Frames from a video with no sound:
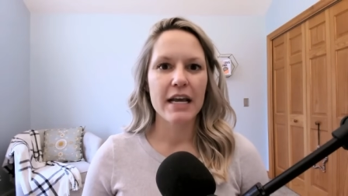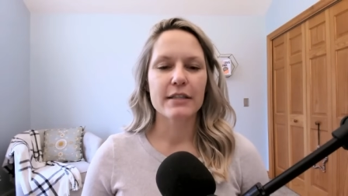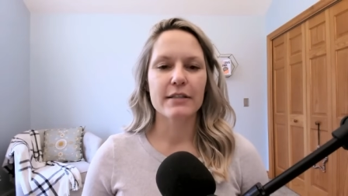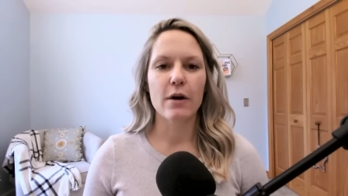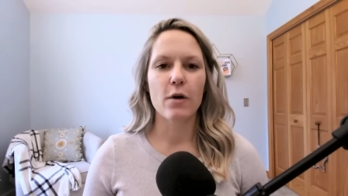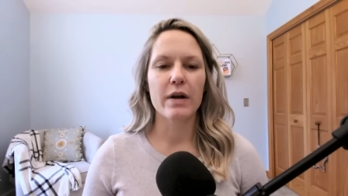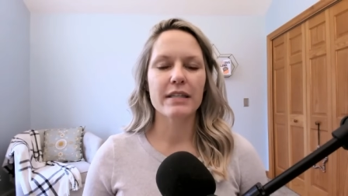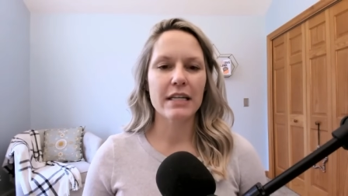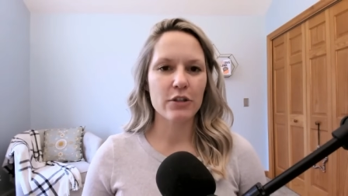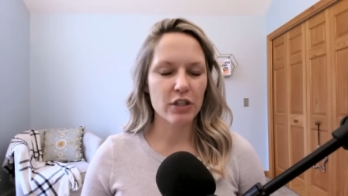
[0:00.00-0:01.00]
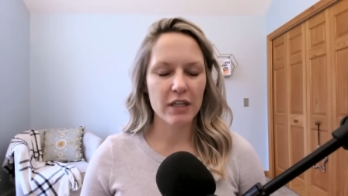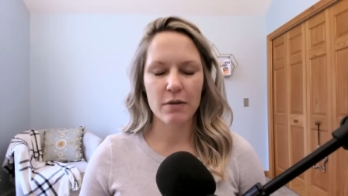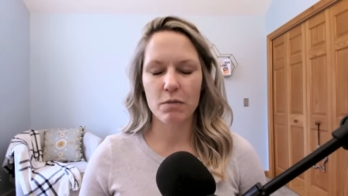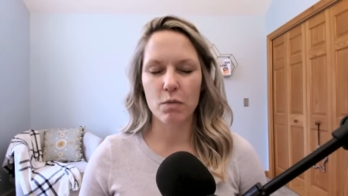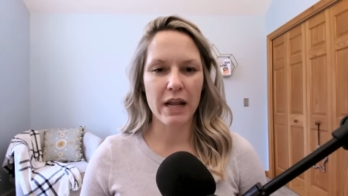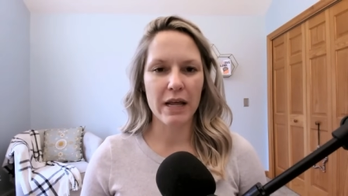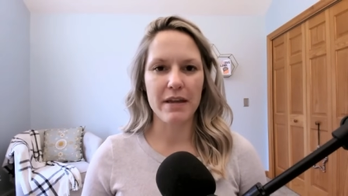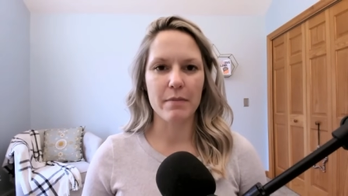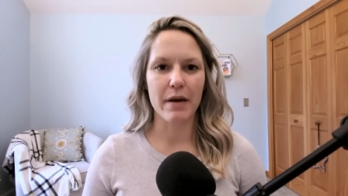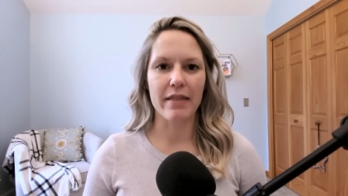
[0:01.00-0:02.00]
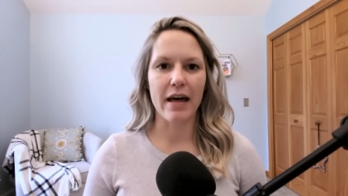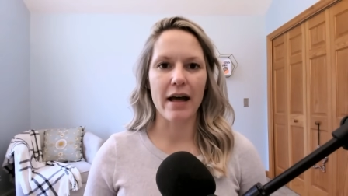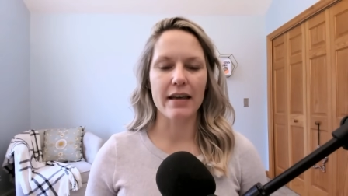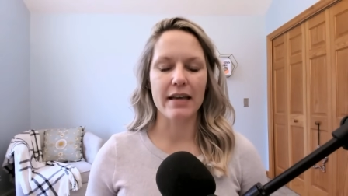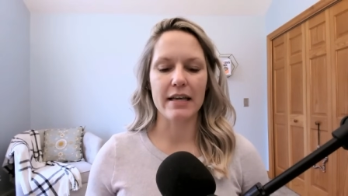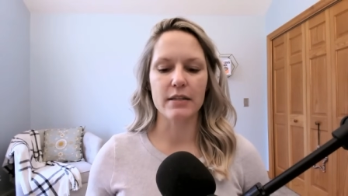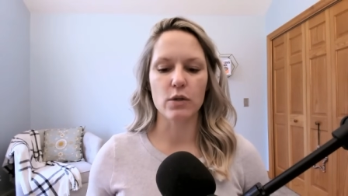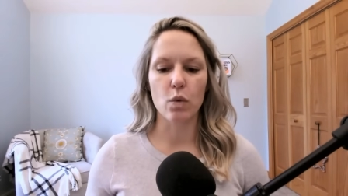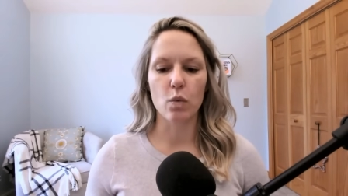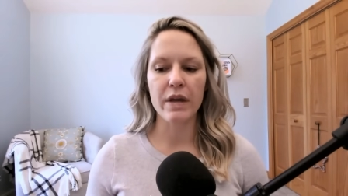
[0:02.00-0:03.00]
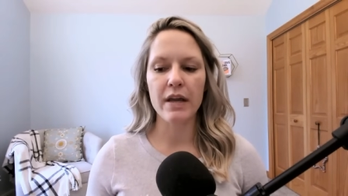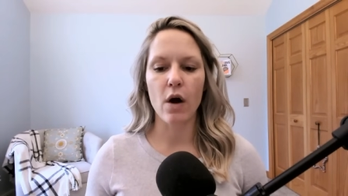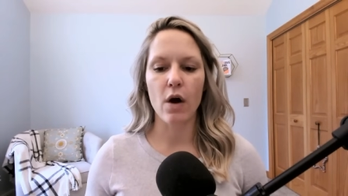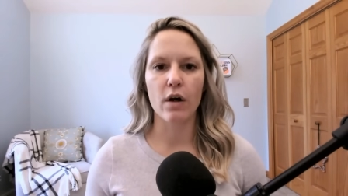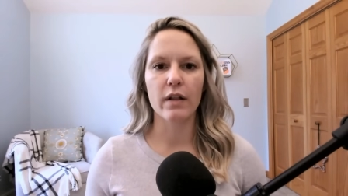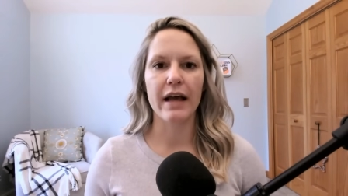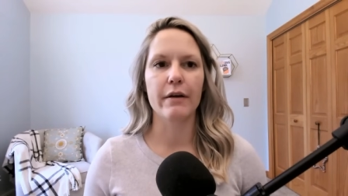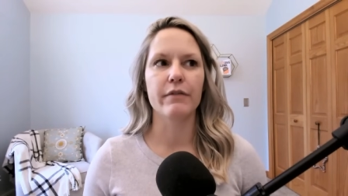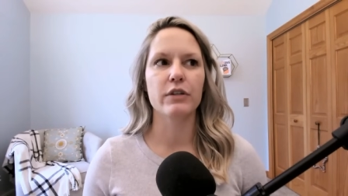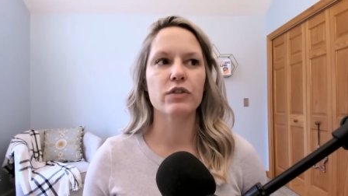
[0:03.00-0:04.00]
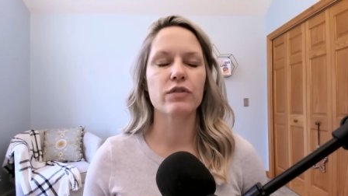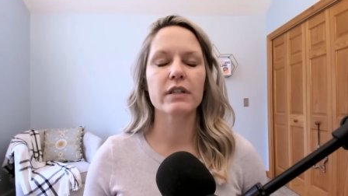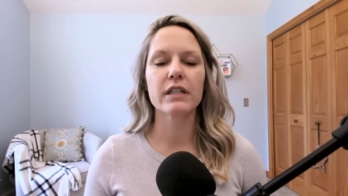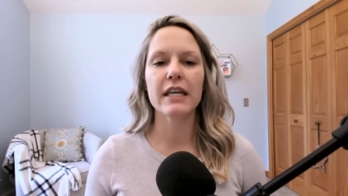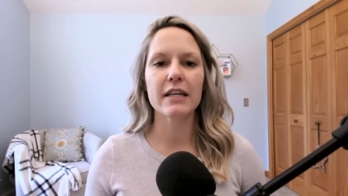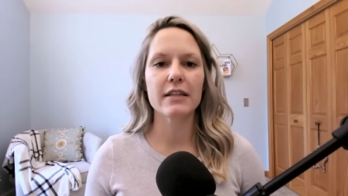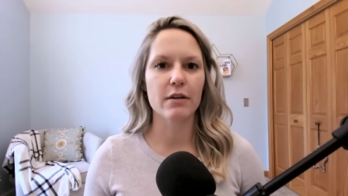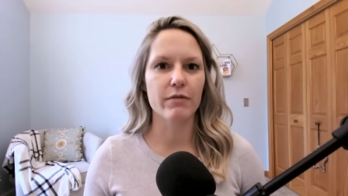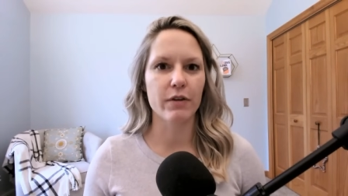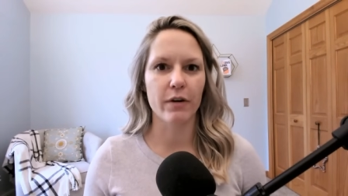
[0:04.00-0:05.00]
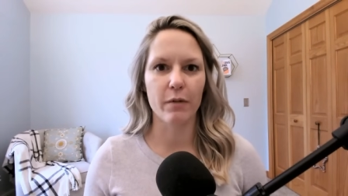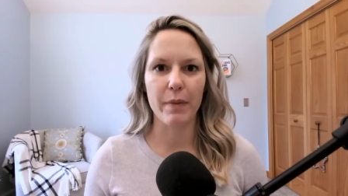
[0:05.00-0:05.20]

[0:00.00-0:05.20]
So essentially what I mean by that is we all have trillions of neural